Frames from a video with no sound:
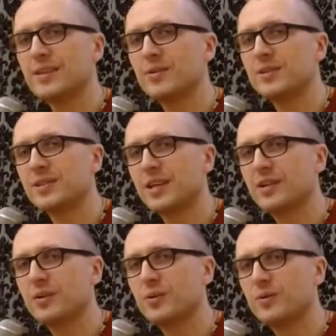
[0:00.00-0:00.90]
Just get
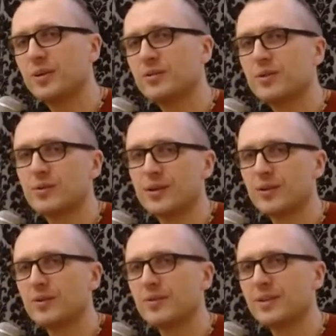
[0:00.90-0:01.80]
a new one, throw the
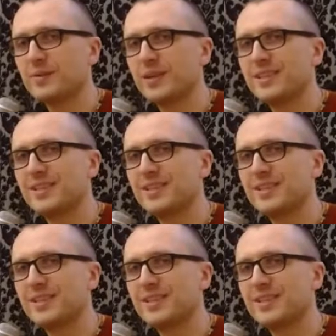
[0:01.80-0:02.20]
old one away.